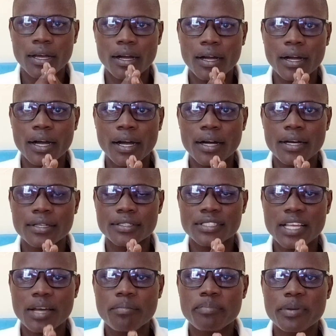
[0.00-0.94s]

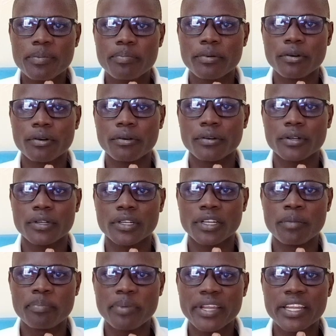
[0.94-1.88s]
Some people,
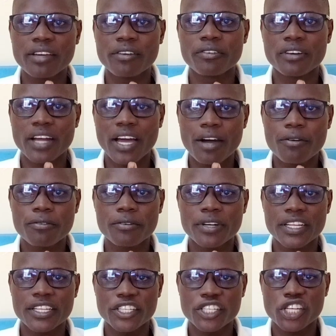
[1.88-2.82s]
depending on how
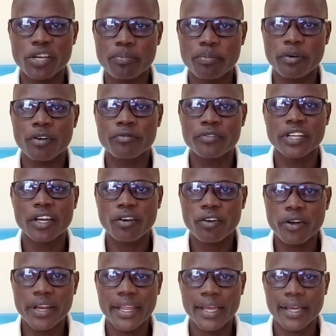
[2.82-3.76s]
the shape of the
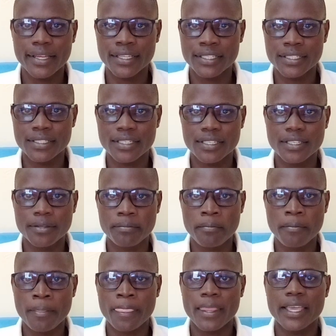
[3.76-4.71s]
cornea is,
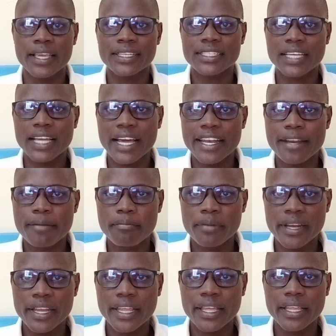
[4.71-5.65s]
it can
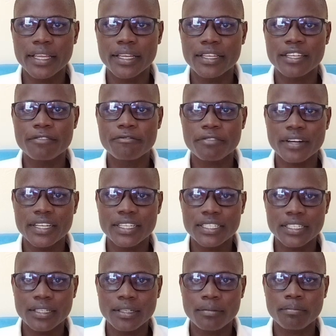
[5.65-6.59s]
bring in different
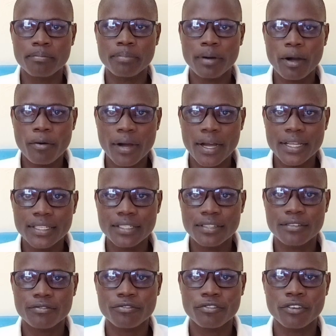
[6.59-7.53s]

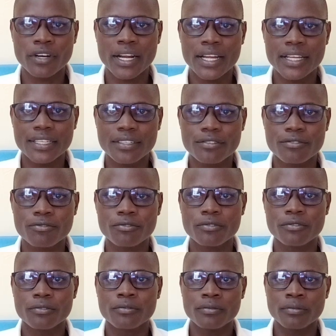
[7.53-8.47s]
powers for us
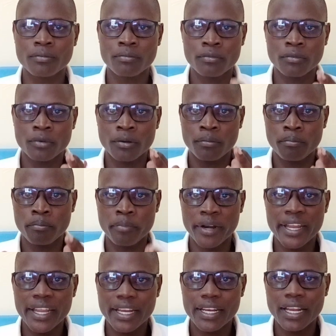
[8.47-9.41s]
to
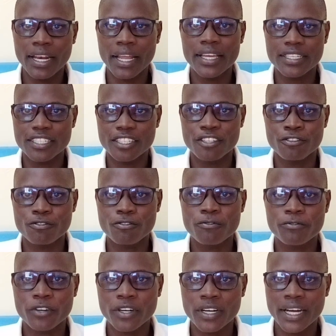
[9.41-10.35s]
bring the light into
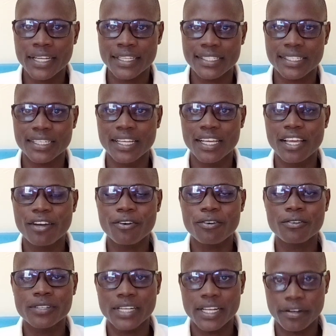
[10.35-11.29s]
focus
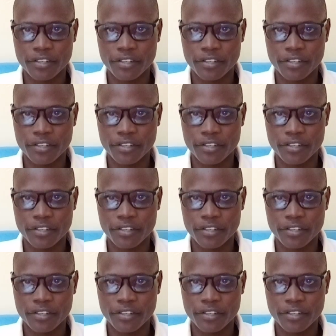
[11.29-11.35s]
on the